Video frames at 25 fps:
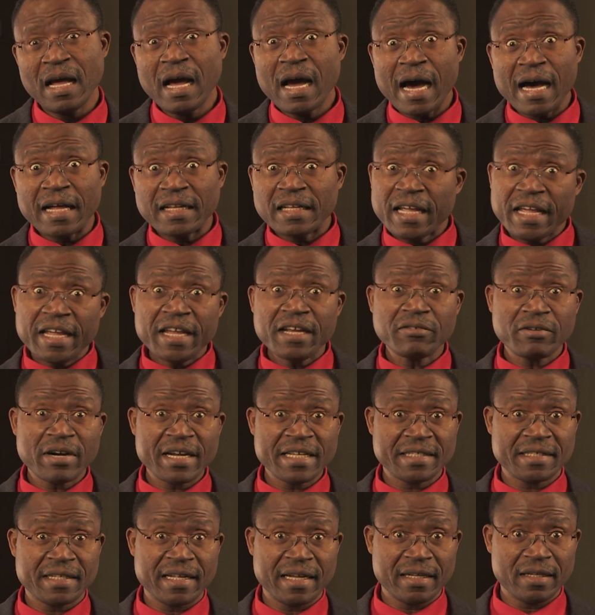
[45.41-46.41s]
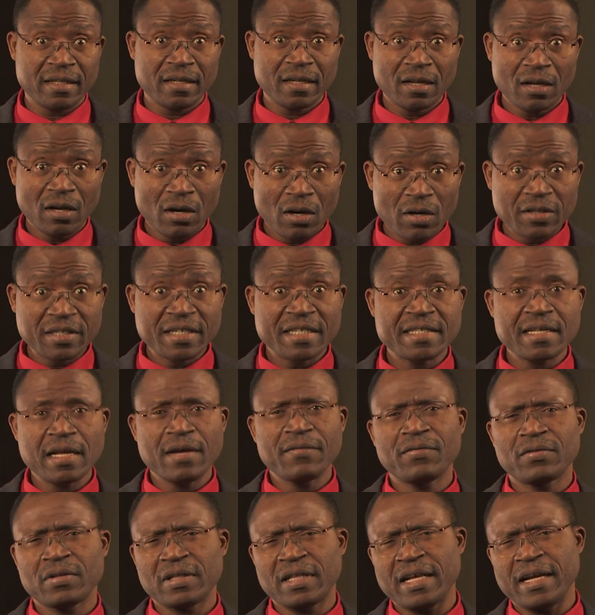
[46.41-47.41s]
and he rested on the
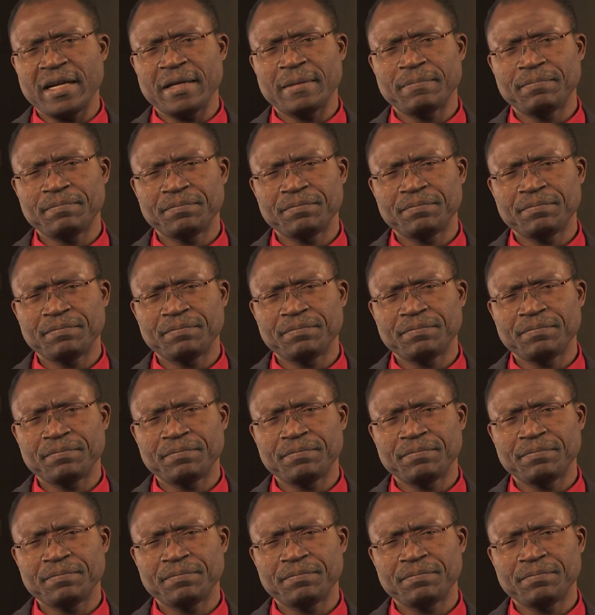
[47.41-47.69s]
7th day.